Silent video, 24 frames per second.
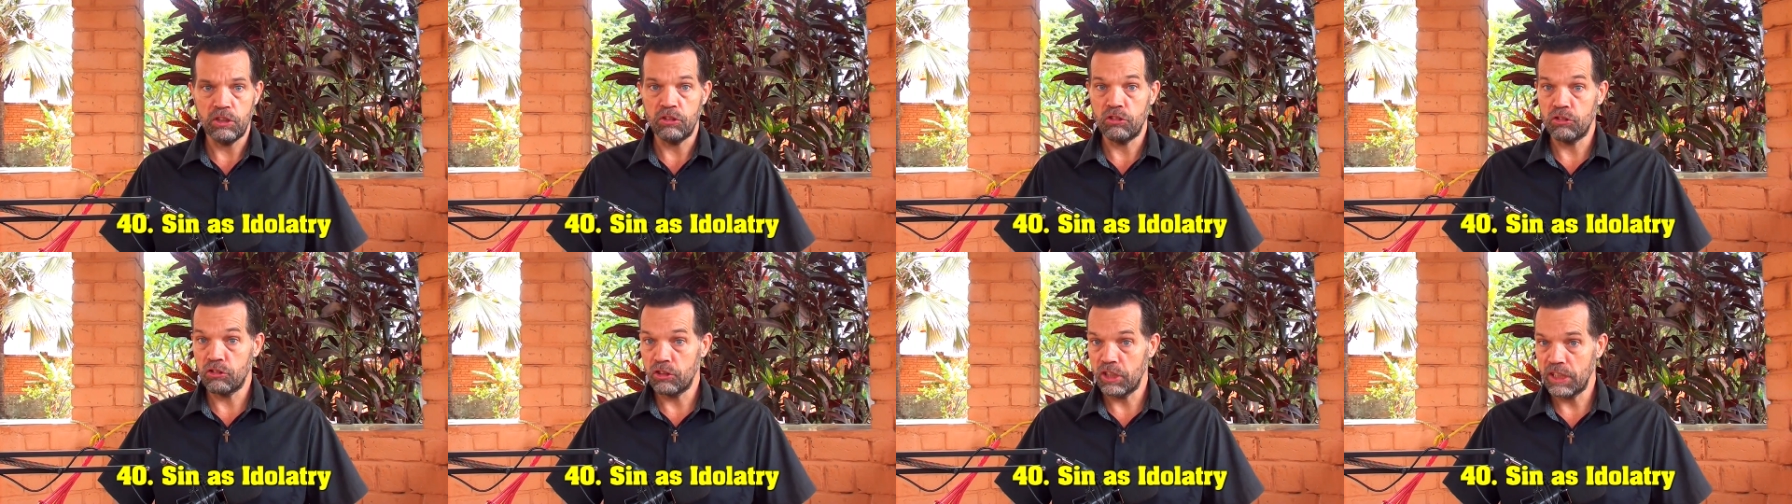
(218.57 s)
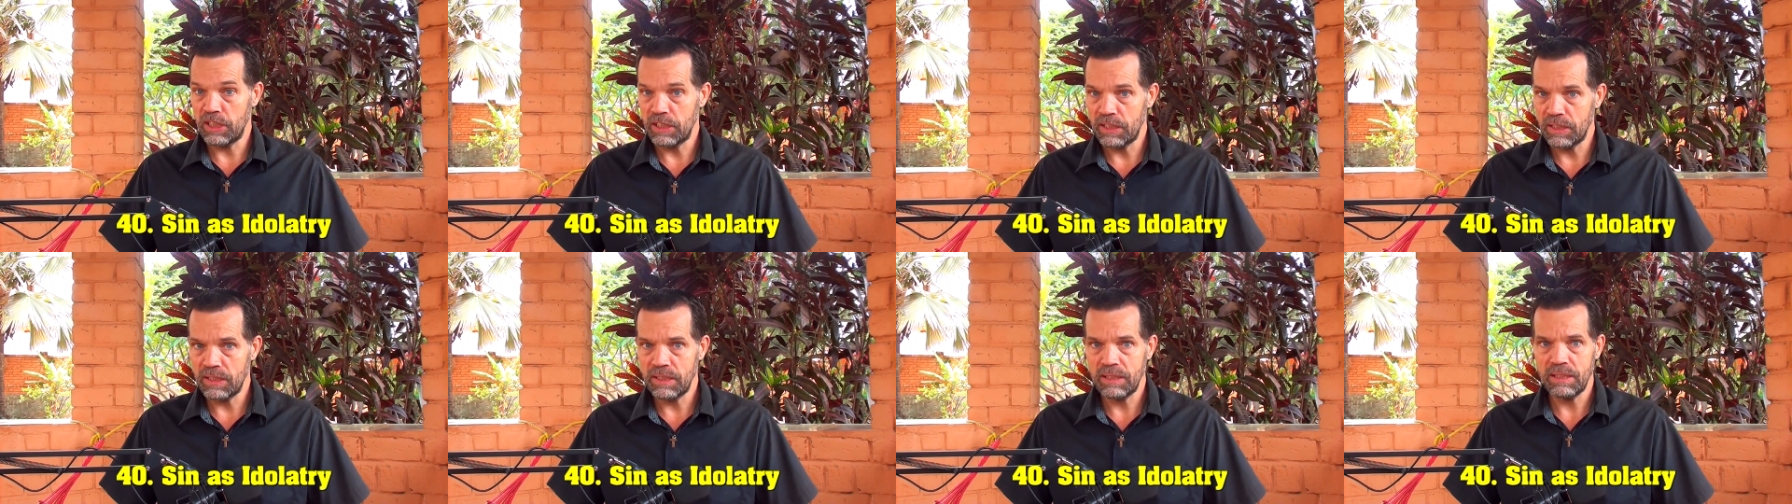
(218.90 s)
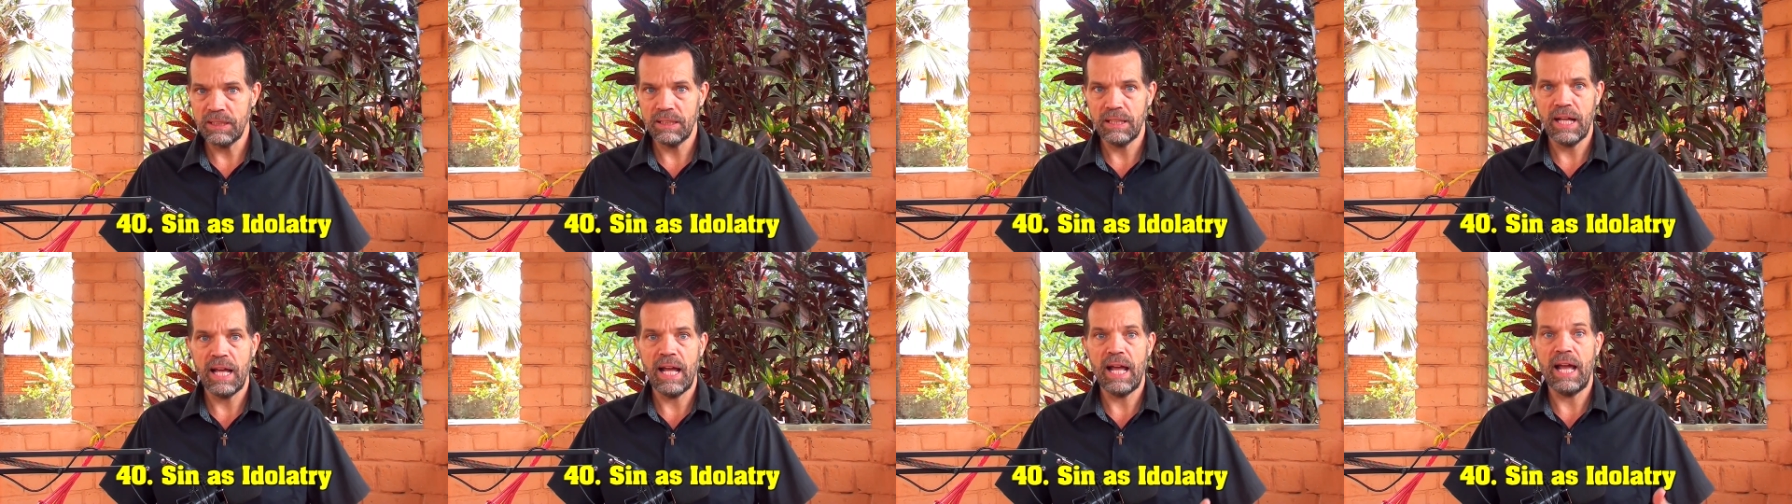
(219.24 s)

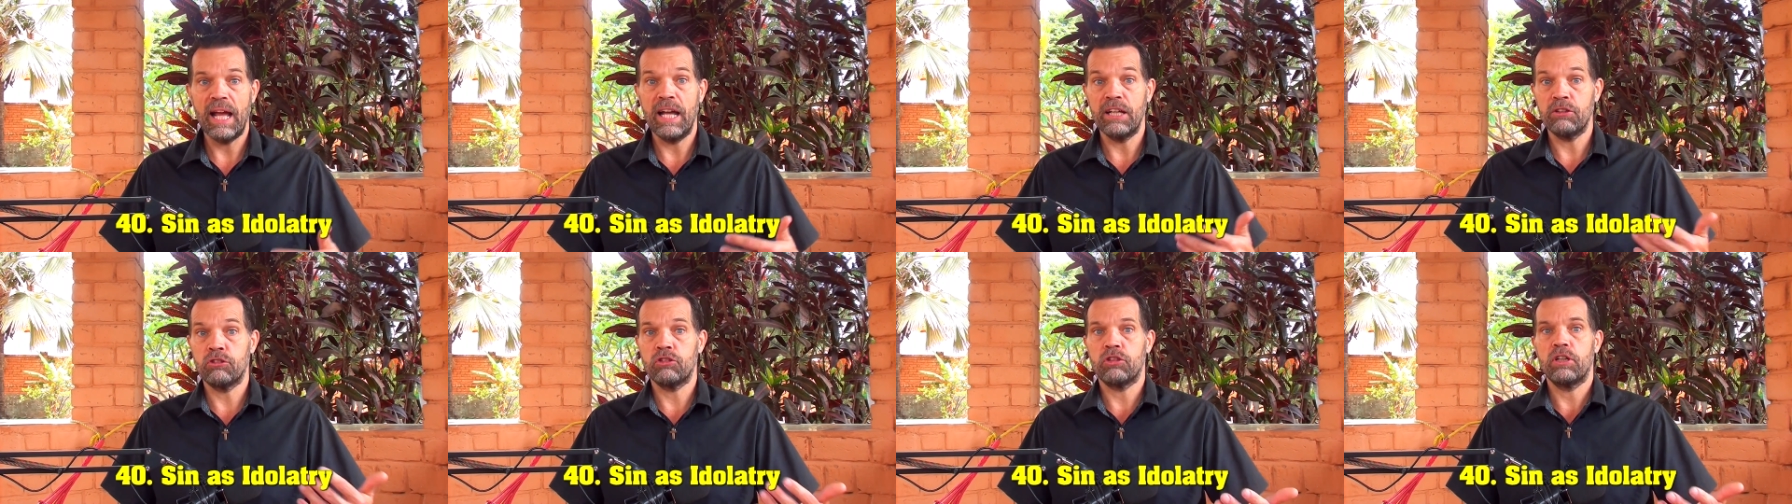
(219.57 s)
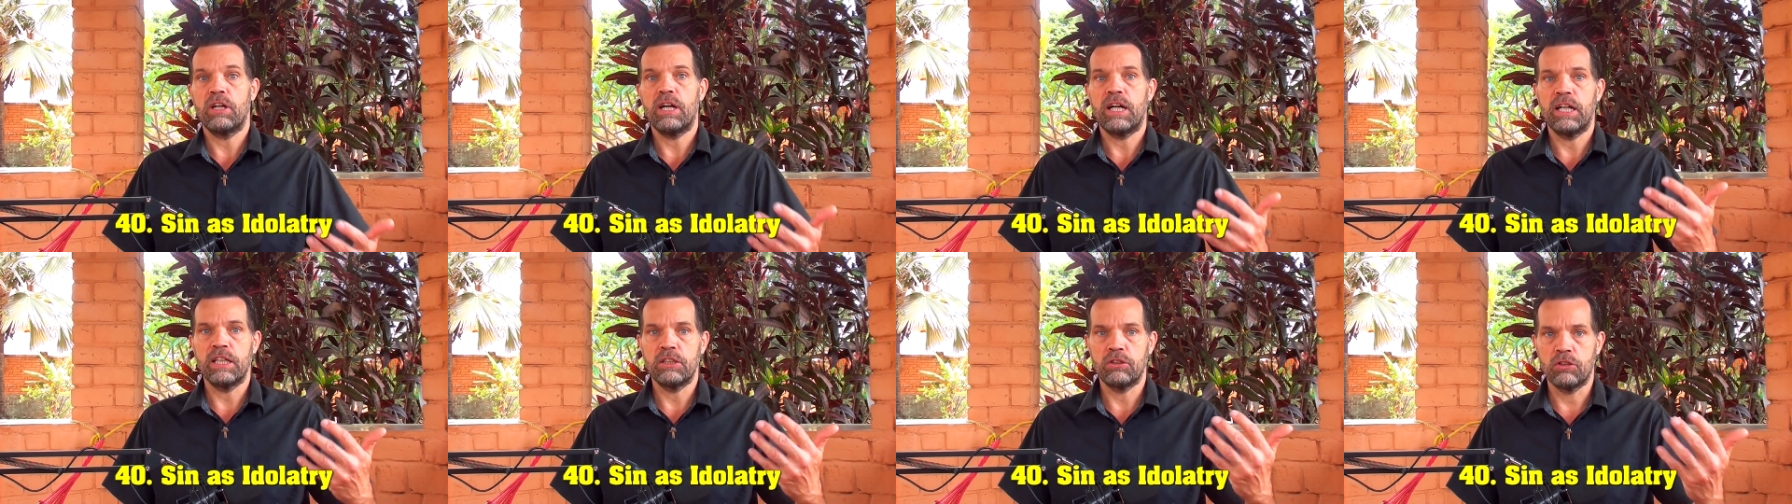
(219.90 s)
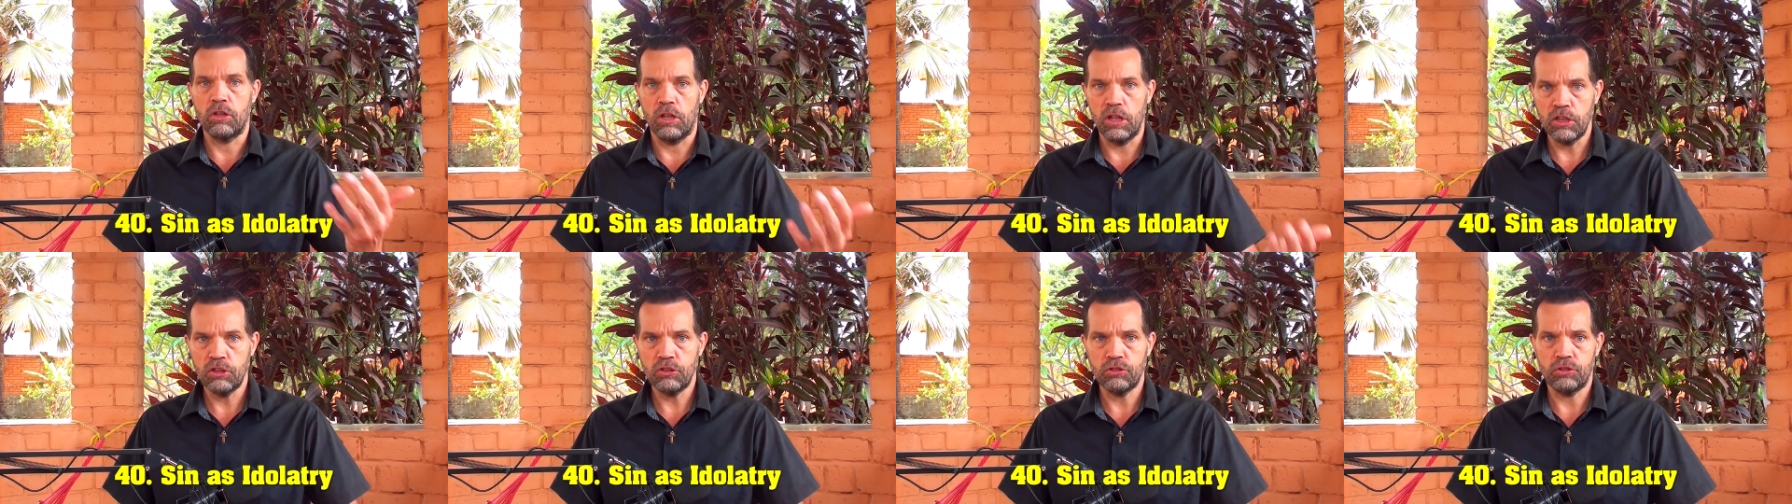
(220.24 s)
sin as
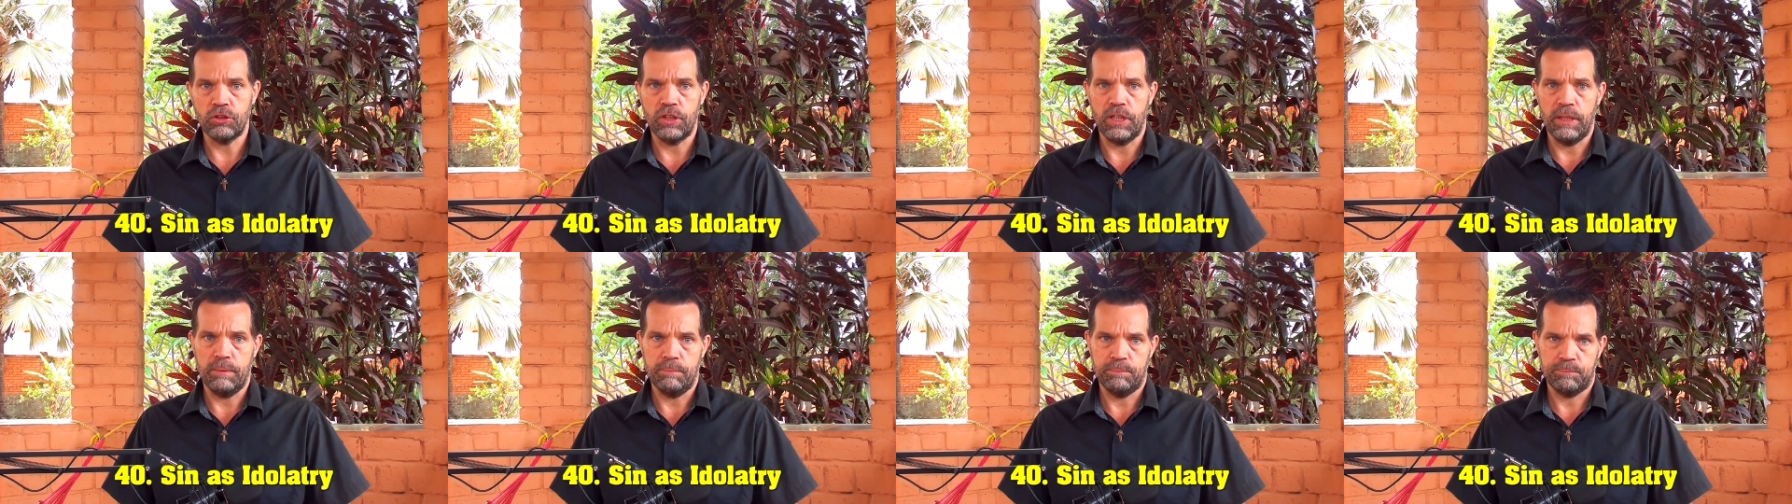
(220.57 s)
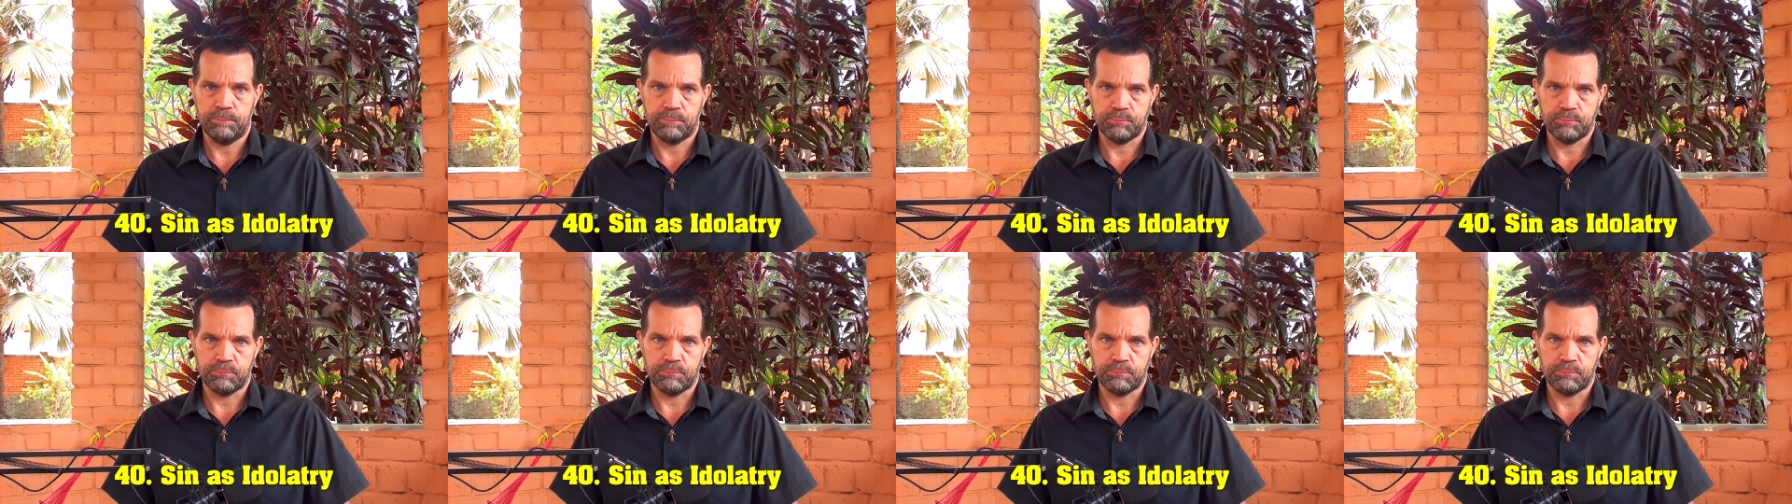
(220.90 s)
idolatry.